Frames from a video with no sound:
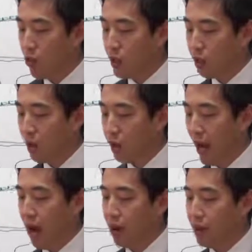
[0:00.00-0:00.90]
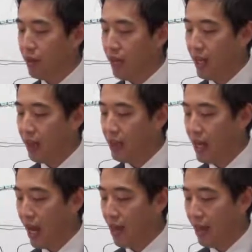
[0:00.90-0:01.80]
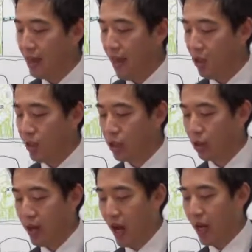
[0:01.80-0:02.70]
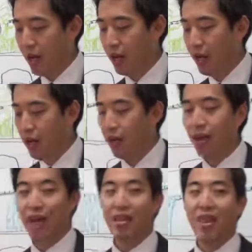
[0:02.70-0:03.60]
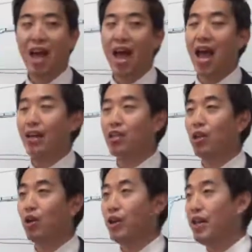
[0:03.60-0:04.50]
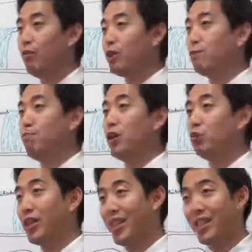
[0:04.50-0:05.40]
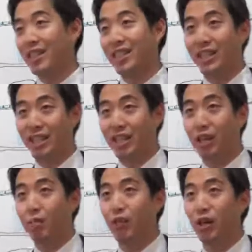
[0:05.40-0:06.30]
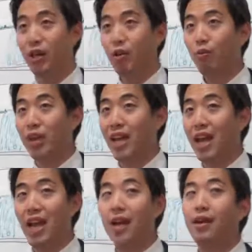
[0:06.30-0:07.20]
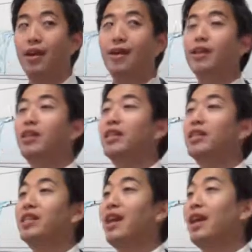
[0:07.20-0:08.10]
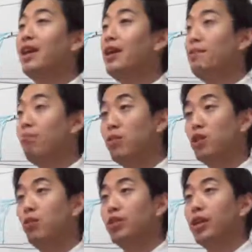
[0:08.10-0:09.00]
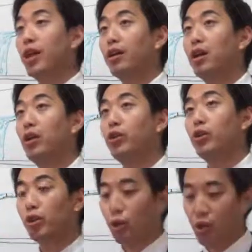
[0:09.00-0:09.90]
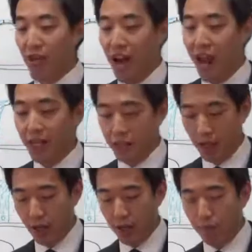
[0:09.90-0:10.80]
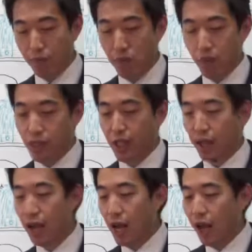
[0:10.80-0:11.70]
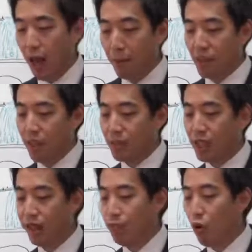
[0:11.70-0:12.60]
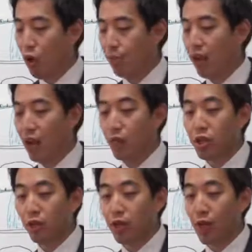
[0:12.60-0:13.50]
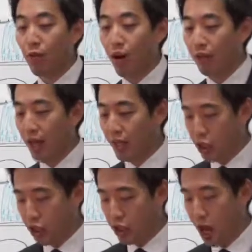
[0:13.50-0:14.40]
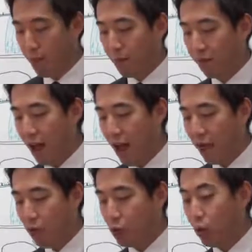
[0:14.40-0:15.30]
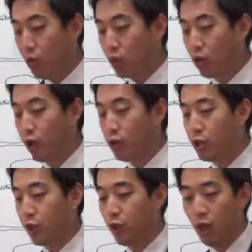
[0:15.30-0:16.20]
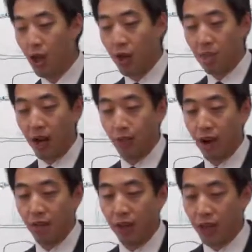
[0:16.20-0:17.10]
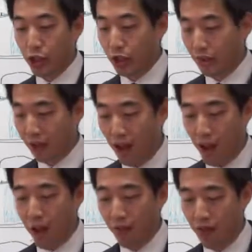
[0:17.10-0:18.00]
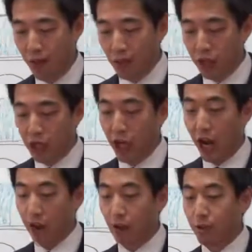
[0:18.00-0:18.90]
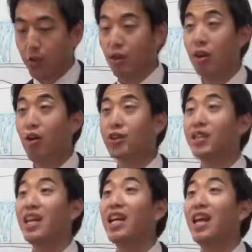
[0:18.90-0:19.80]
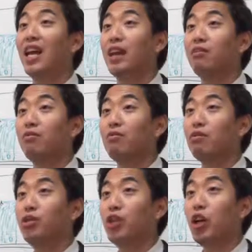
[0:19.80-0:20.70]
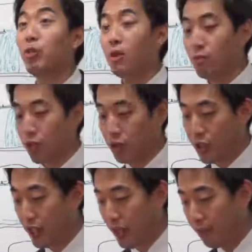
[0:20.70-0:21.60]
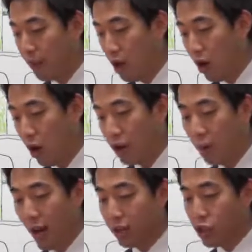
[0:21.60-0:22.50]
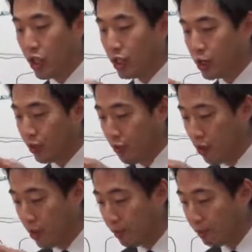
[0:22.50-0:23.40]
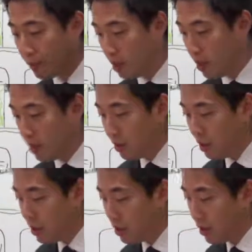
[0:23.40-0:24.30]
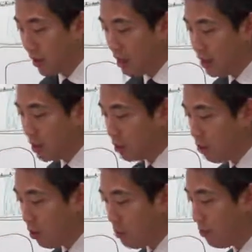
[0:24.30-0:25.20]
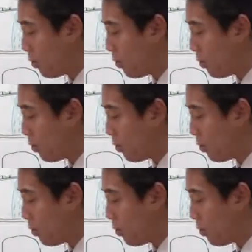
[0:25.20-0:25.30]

was prepared in thee in the day that thou was created. Look at that. So he was built within a system within to sing music, to create music. And that becomes even more plain when you look at Revelation chapter 5, which we won't turn to, but at Revelation 5, the cherubs, they're singing. Cherubims are singing. All right, go back to Genesis 4. Let's look at this more and